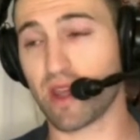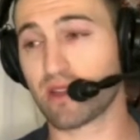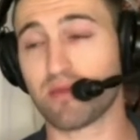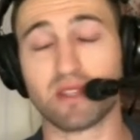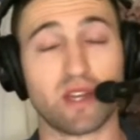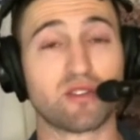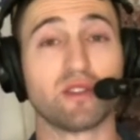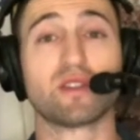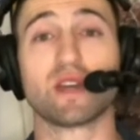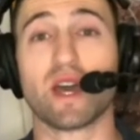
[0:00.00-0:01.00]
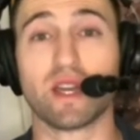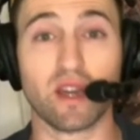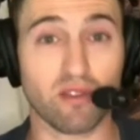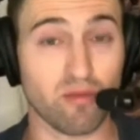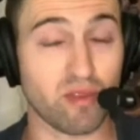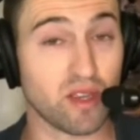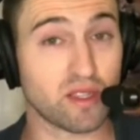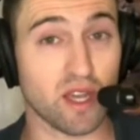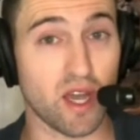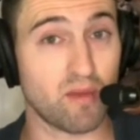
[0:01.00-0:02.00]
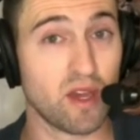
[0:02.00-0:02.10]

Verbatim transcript: to potentially sign another big time